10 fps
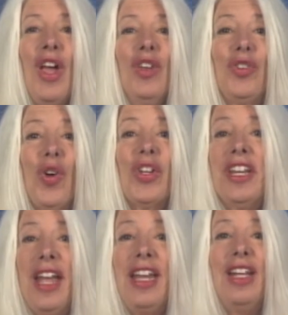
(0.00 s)
So
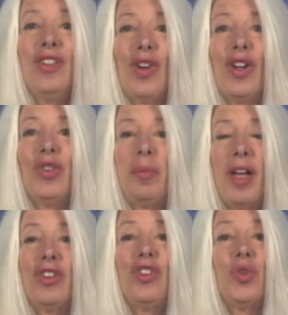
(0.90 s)
Canadians are
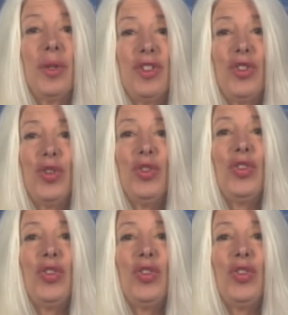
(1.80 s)
expected to reduce